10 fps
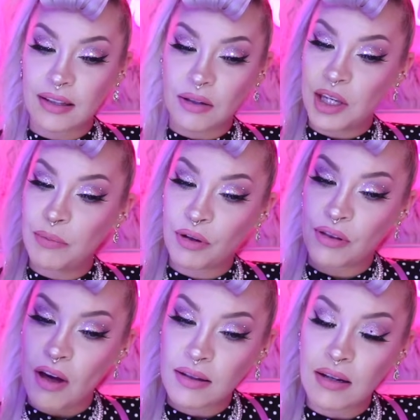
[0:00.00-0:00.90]
So keep your
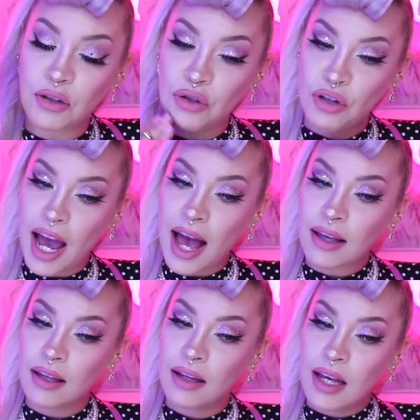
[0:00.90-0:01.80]
thoughts on
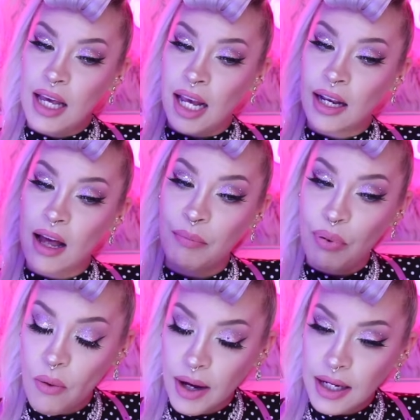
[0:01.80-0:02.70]
track and on
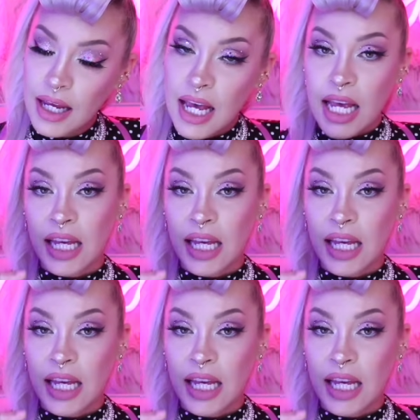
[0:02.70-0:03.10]
point.